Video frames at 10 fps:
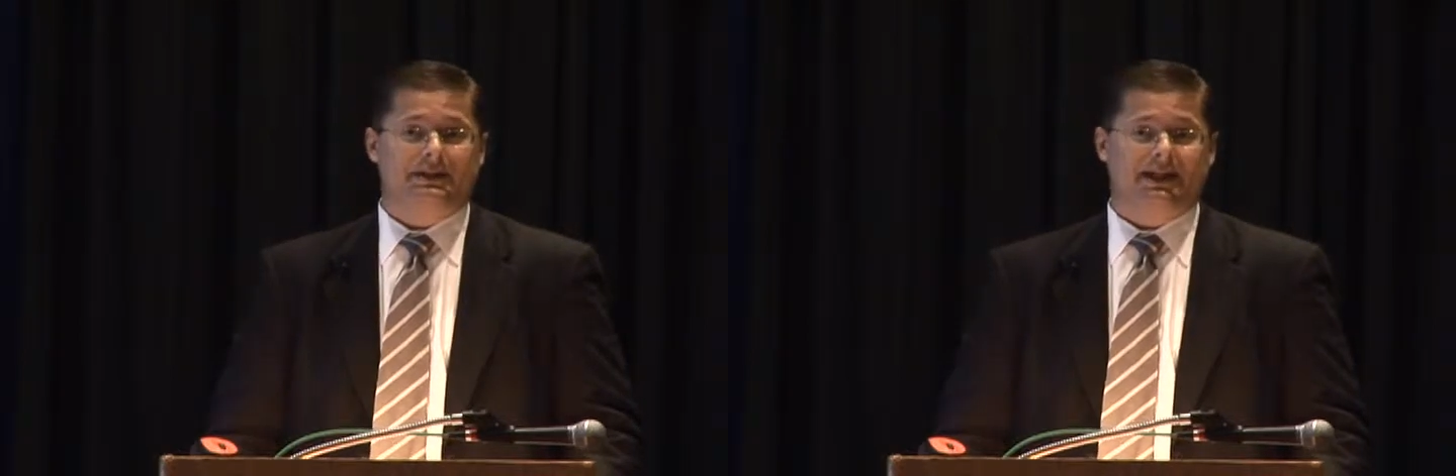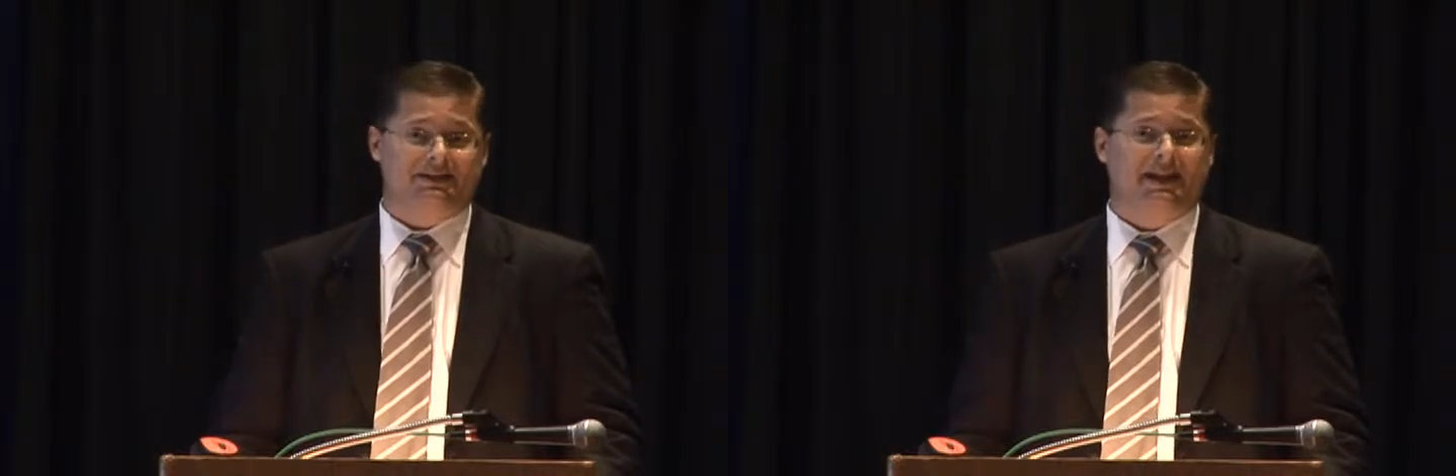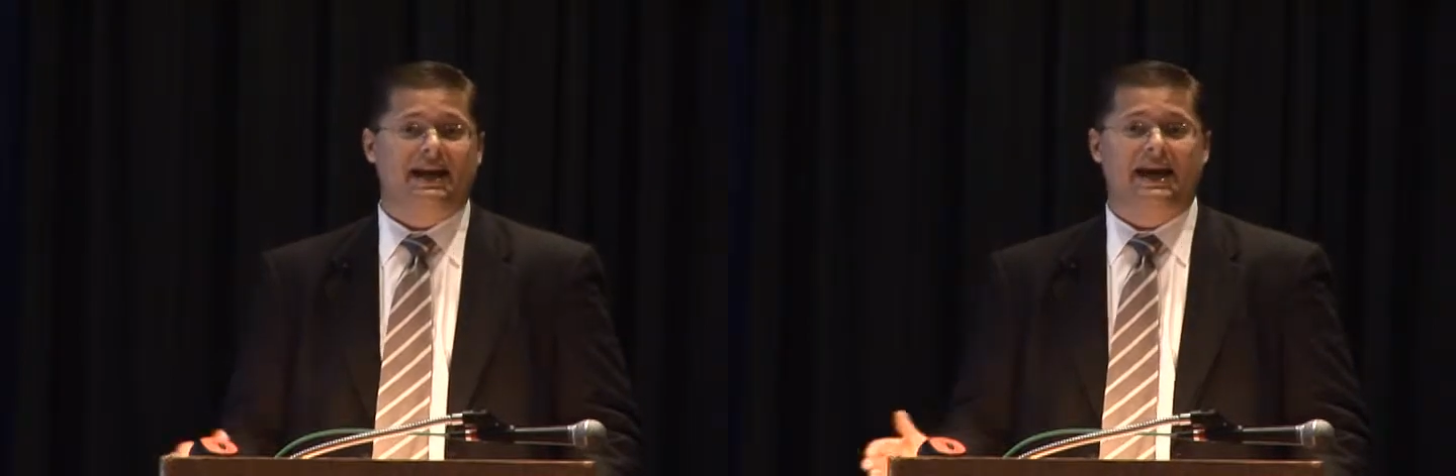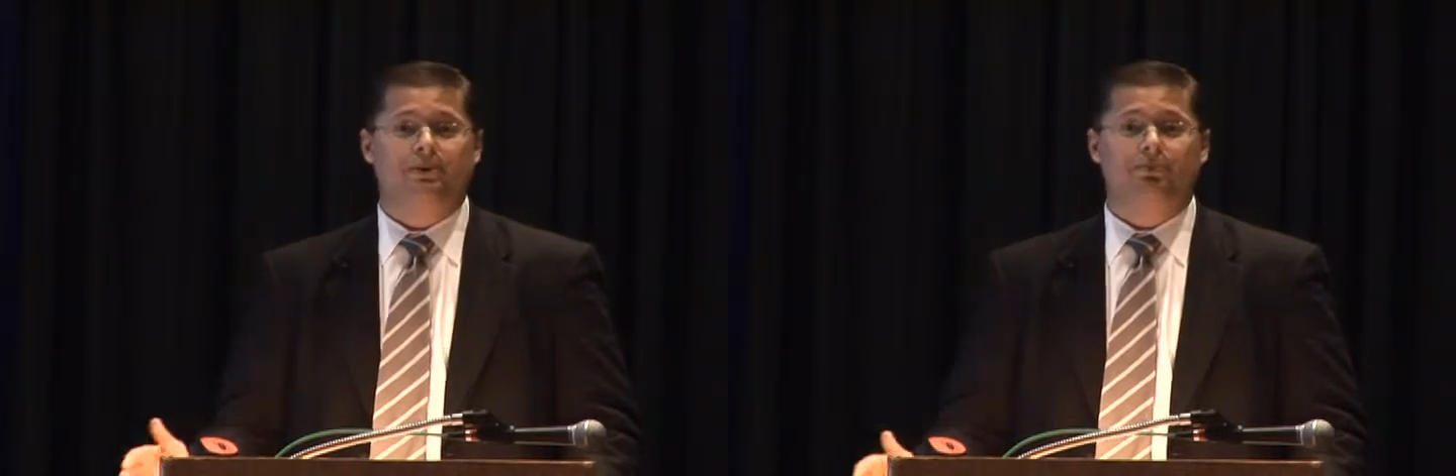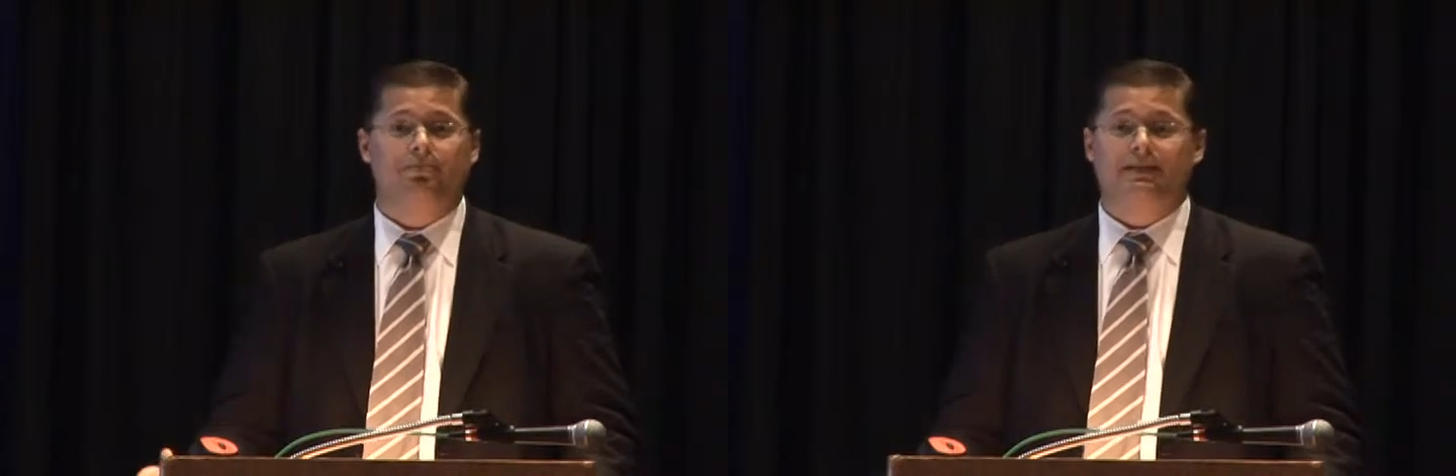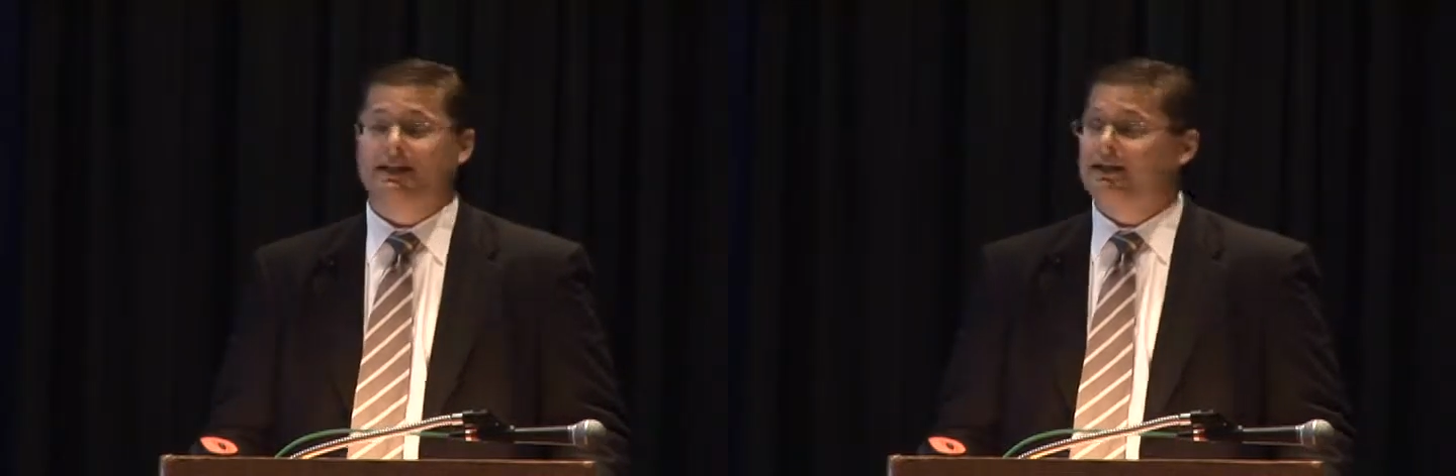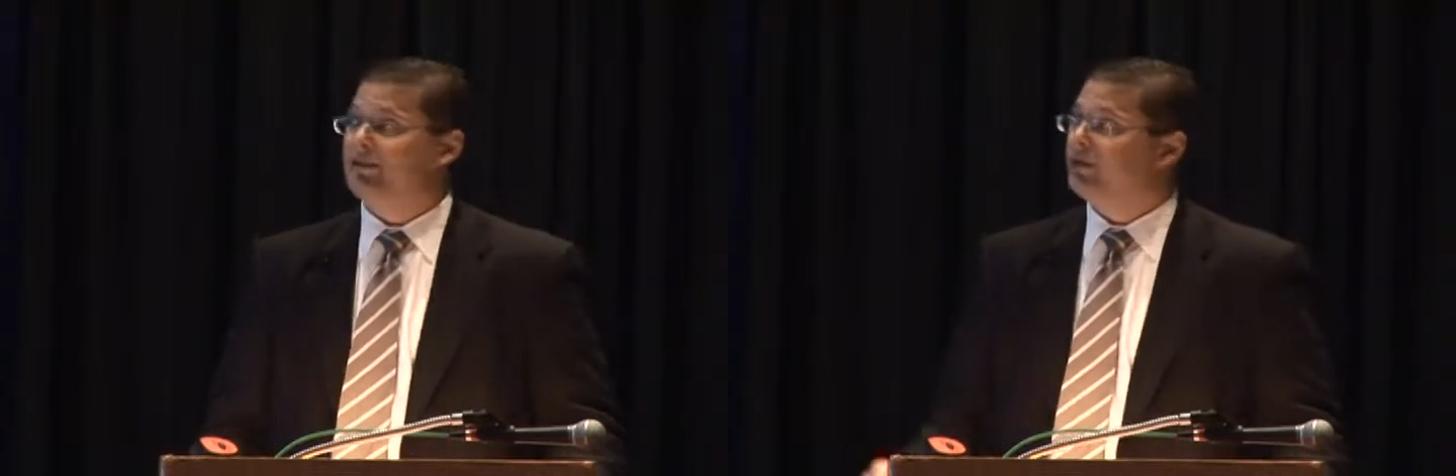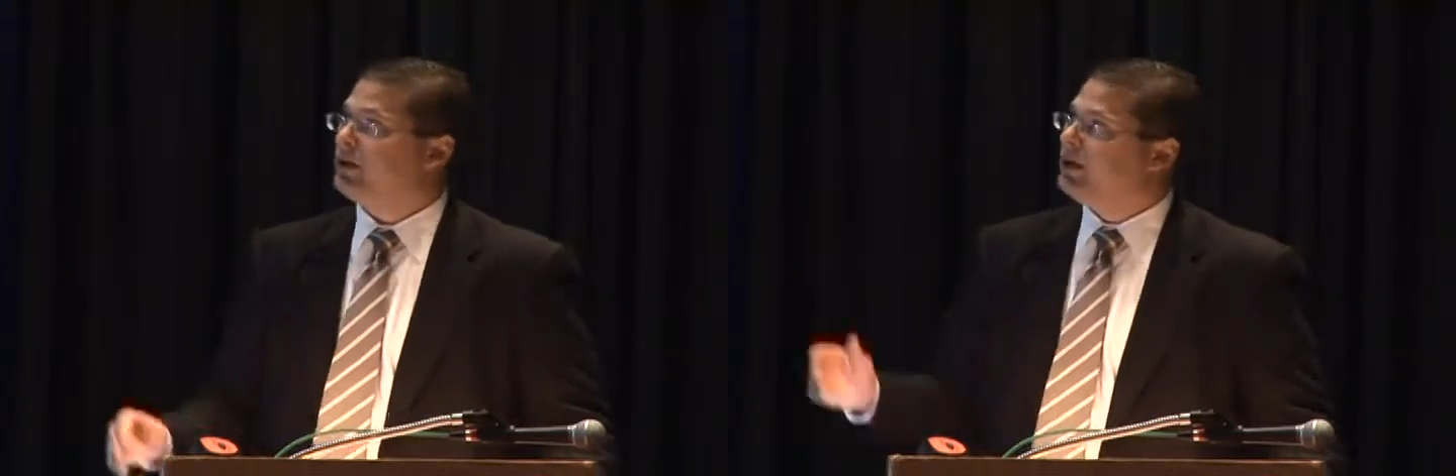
And I say headroom because